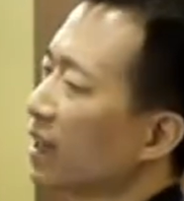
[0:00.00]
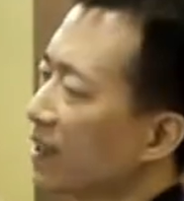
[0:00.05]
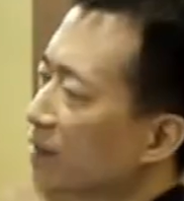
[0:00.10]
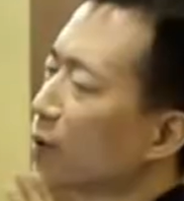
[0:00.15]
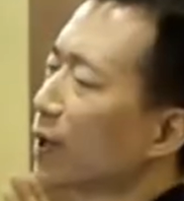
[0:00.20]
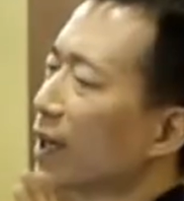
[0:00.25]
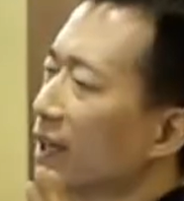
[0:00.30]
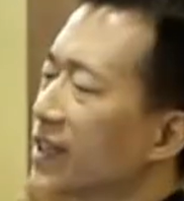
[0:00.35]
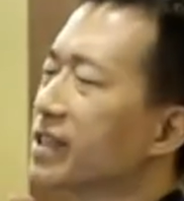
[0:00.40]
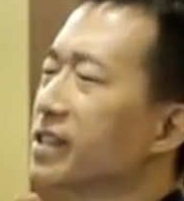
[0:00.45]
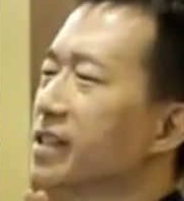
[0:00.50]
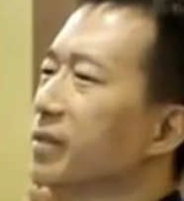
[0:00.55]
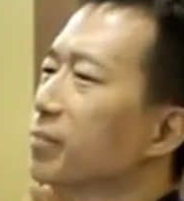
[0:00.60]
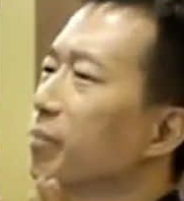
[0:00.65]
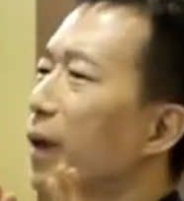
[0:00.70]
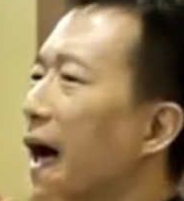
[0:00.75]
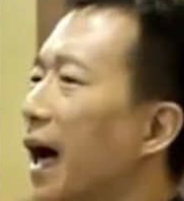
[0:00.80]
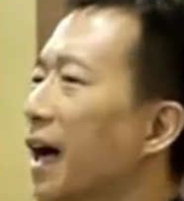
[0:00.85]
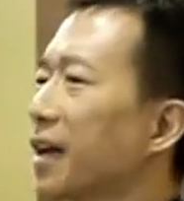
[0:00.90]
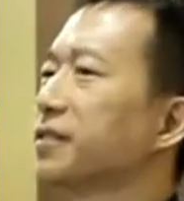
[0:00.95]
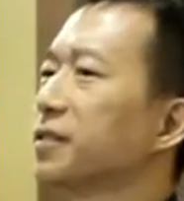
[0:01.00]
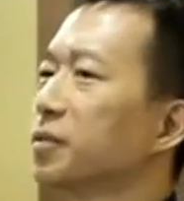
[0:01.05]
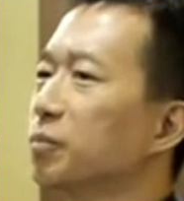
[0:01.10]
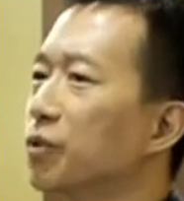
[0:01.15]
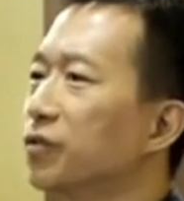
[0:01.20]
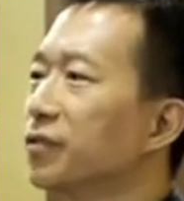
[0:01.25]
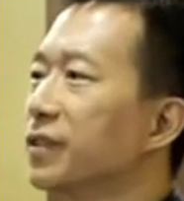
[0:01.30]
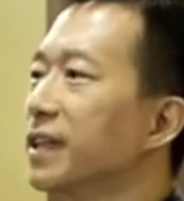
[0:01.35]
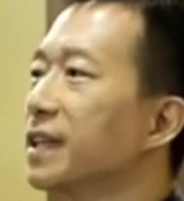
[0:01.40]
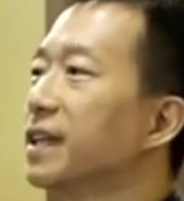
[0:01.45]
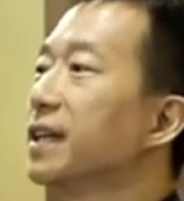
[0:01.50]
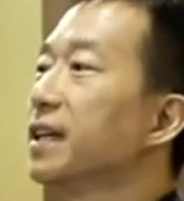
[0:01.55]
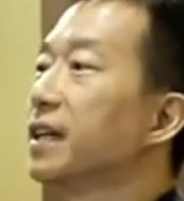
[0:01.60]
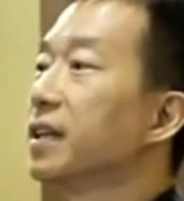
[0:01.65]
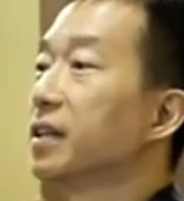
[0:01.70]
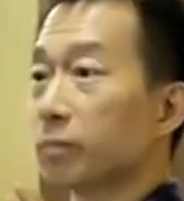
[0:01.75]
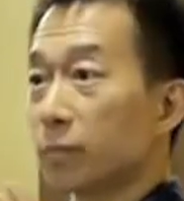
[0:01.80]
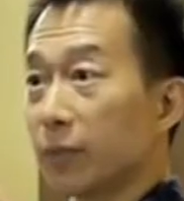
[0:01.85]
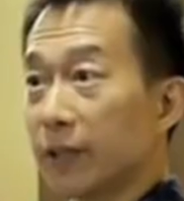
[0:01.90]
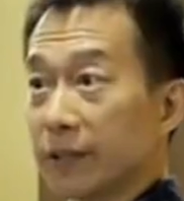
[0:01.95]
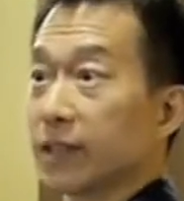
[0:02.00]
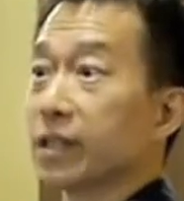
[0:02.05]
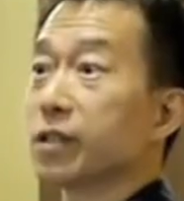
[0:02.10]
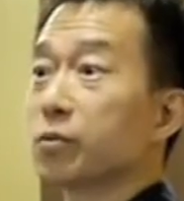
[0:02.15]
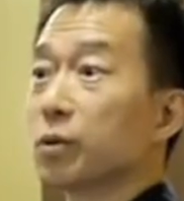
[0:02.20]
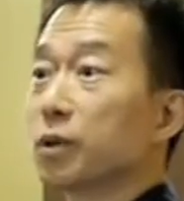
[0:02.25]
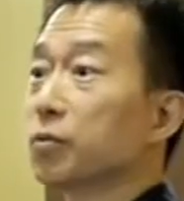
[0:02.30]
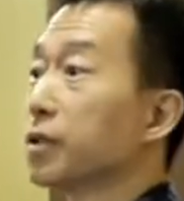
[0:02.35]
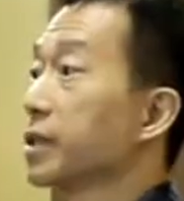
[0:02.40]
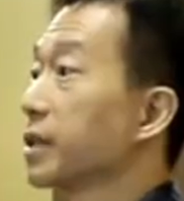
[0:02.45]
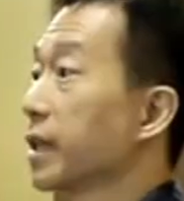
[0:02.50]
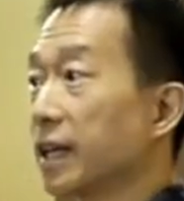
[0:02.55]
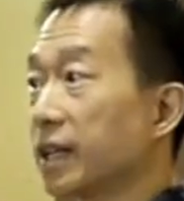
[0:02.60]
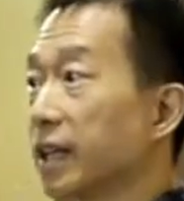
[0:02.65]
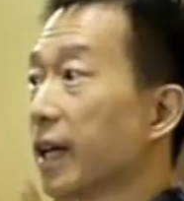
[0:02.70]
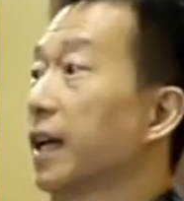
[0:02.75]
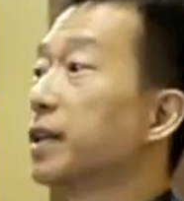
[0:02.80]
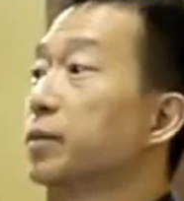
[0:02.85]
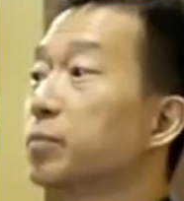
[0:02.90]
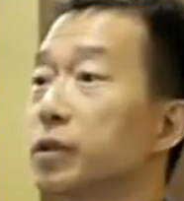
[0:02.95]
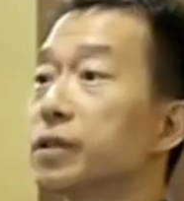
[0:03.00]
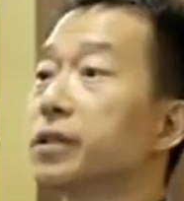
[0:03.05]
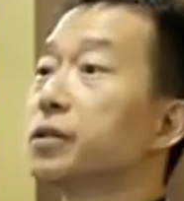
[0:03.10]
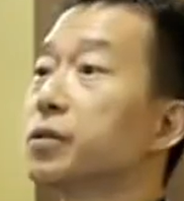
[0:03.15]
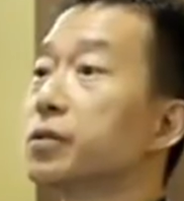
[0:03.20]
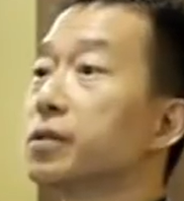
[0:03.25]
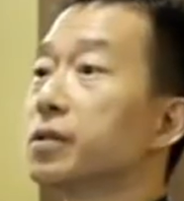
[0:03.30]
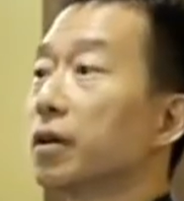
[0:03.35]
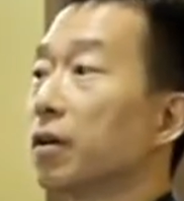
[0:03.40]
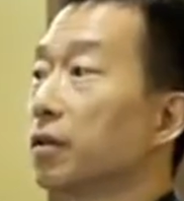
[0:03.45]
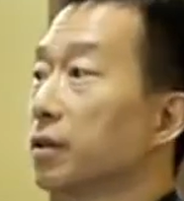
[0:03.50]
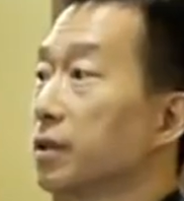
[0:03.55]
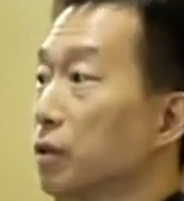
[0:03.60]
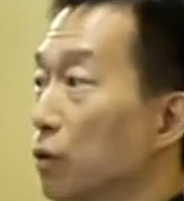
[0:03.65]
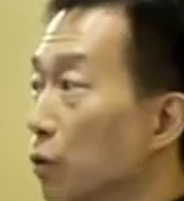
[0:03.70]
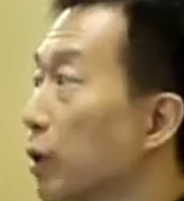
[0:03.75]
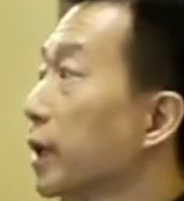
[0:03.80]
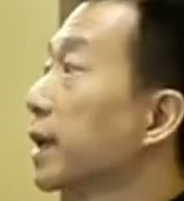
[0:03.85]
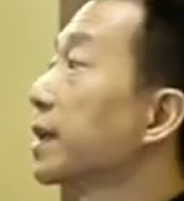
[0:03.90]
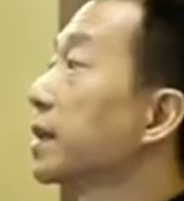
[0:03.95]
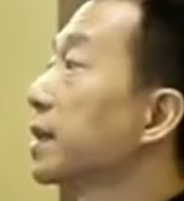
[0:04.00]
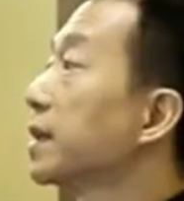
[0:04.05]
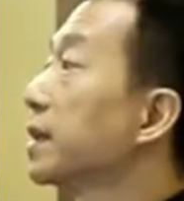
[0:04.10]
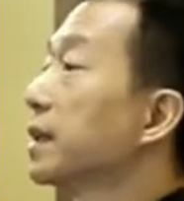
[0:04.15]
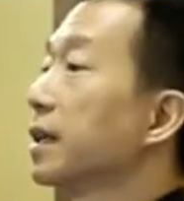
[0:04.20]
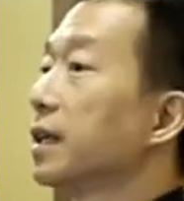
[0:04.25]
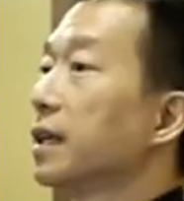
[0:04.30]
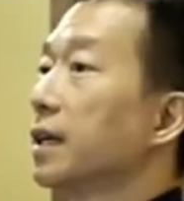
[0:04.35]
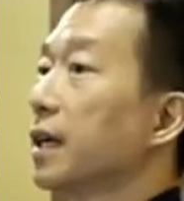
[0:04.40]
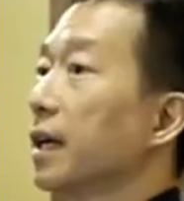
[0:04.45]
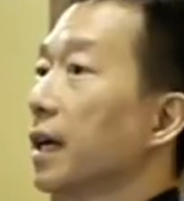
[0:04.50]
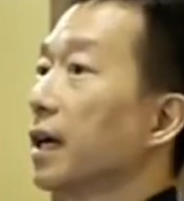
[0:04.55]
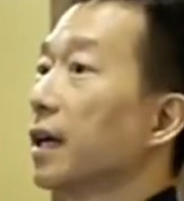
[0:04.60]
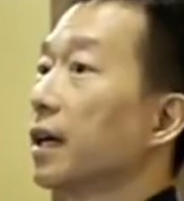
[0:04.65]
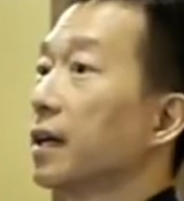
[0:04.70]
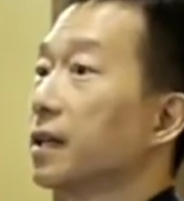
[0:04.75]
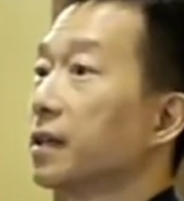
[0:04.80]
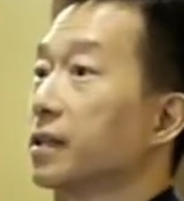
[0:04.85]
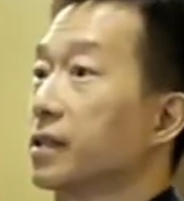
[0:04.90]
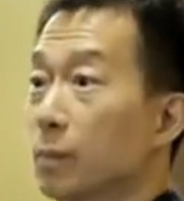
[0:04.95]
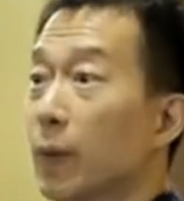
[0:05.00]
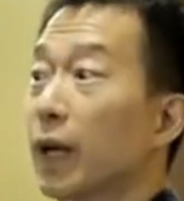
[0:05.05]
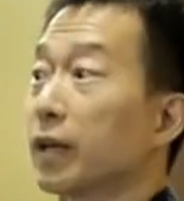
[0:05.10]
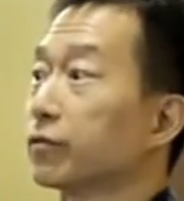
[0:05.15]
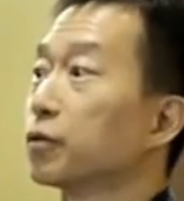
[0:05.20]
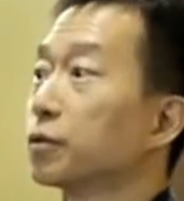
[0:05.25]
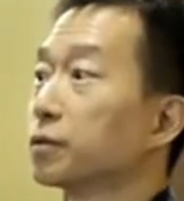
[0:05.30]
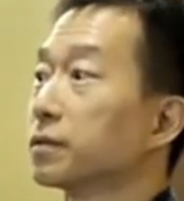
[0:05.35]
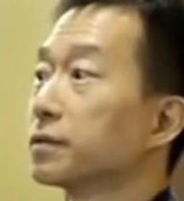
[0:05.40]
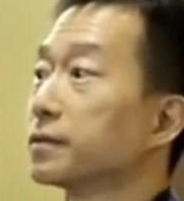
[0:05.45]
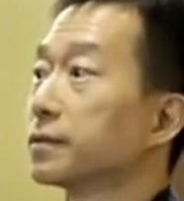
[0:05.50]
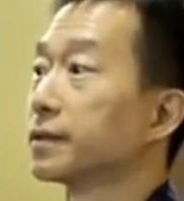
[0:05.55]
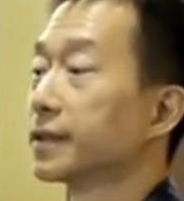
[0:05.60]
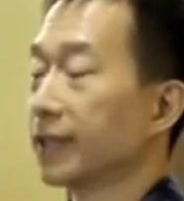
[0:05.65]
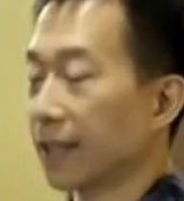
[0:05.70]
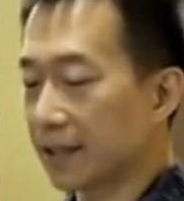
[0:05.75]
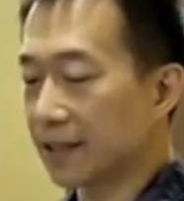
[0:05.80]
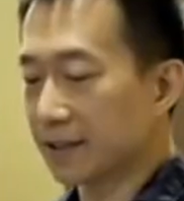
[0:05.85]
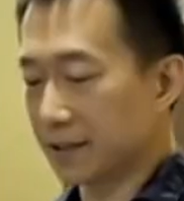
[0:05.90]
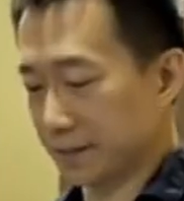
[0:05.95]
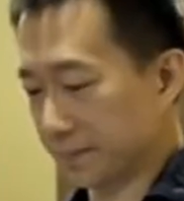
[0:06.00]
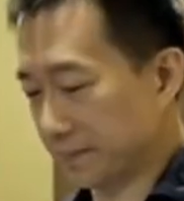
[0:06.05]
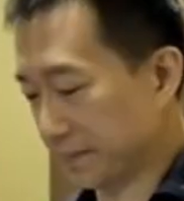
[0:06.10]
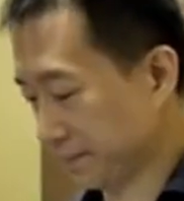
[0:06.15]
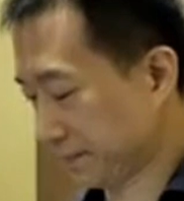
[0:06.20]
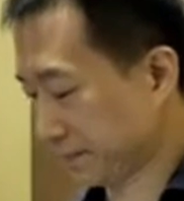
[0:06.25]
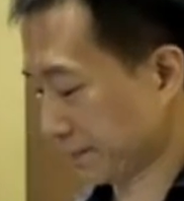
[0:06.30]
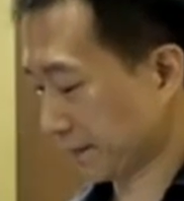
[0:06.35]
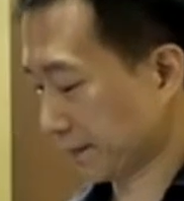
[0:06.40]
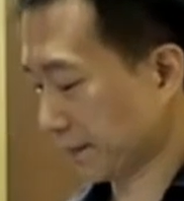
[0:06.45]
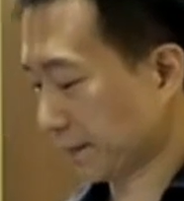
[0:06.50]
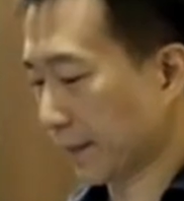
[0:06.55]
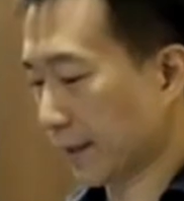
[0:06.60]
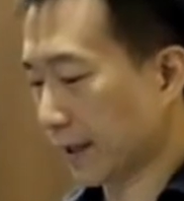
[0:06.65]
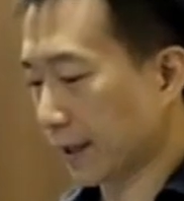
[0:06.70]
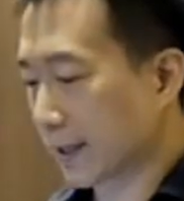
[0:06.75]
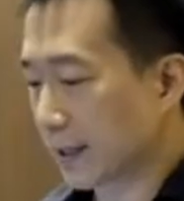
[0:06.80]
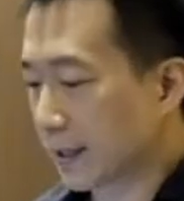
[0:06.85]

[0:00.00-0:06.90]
Well, at least it's part of the movie, but this one was entirely produced on a Nokia smartphone. Okay.